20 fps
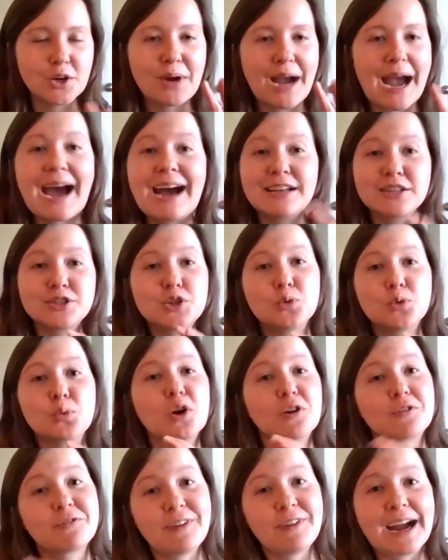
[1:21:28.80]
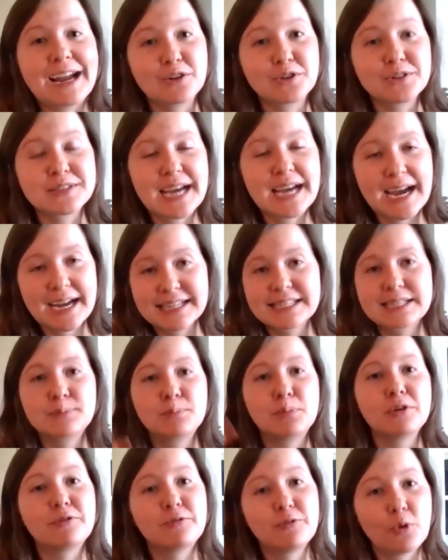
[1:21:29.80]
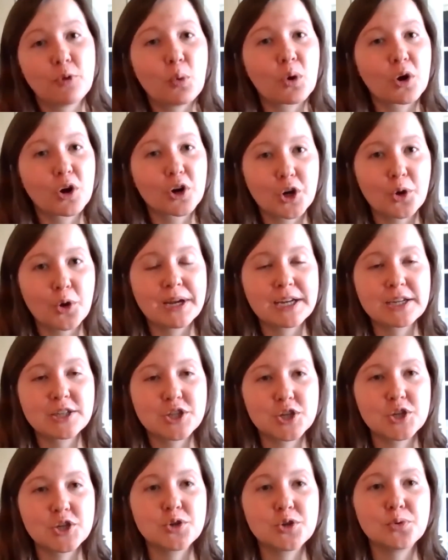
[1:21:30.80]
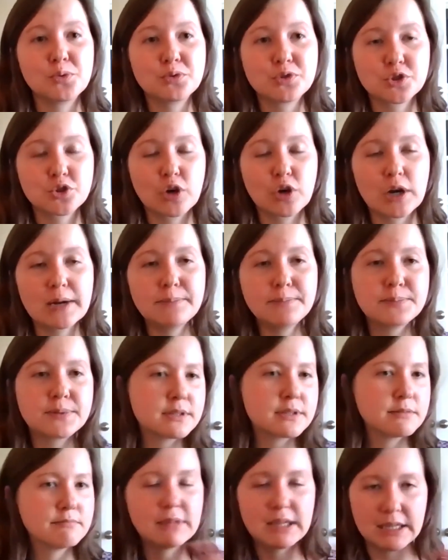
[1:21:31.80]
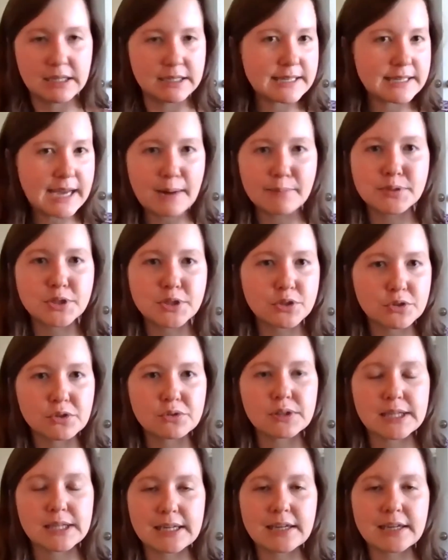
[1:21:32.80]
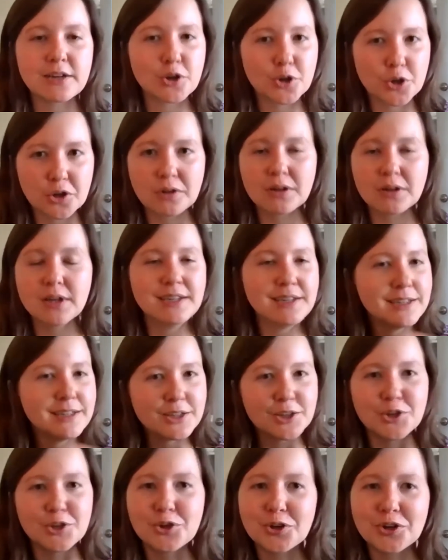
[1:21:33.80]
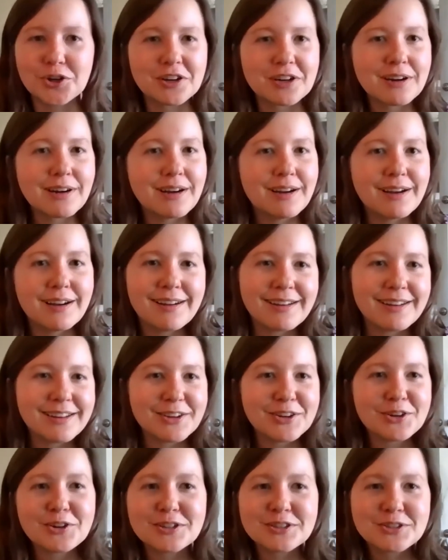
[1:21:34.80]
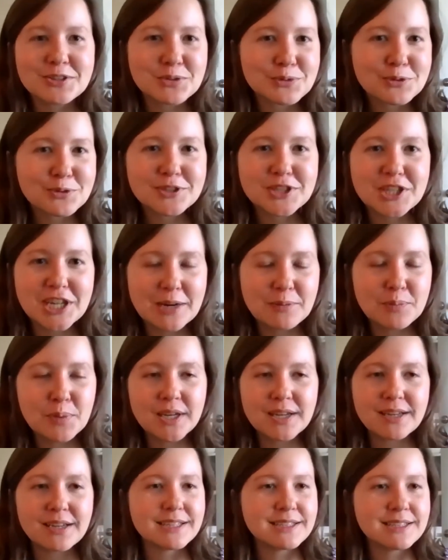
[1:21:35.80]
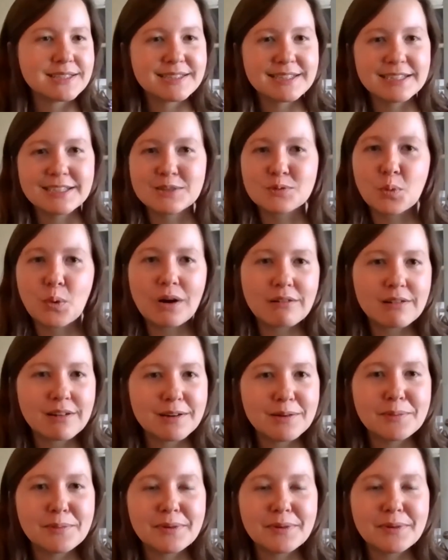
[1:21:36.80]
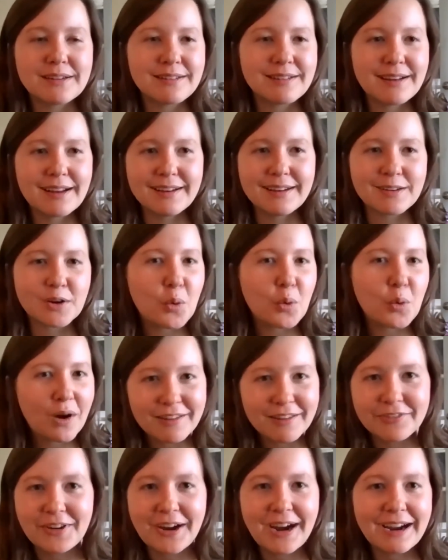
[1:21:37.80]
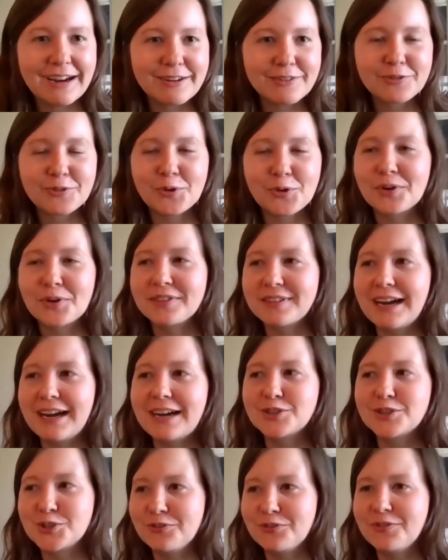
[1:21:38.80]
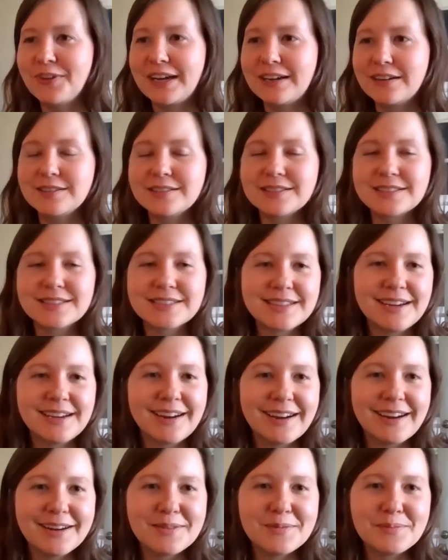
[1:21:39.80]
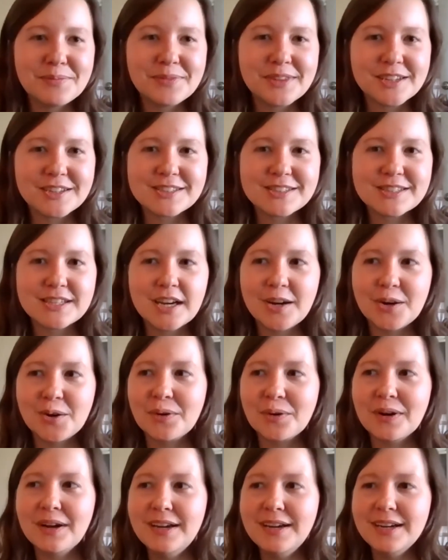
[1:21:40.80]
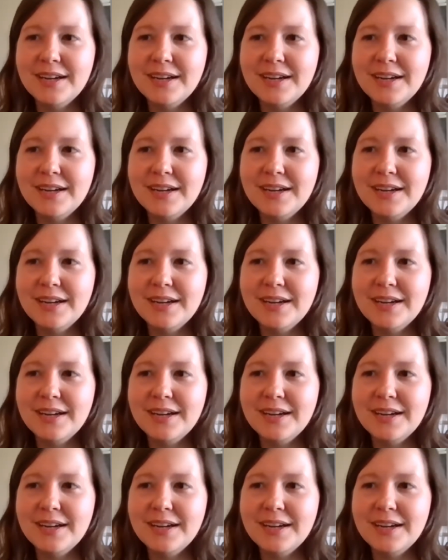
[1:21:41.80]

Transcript: as your final test before going to Scripps, it is absolutely yours champion is welcome and qualified for the national finals. There's no,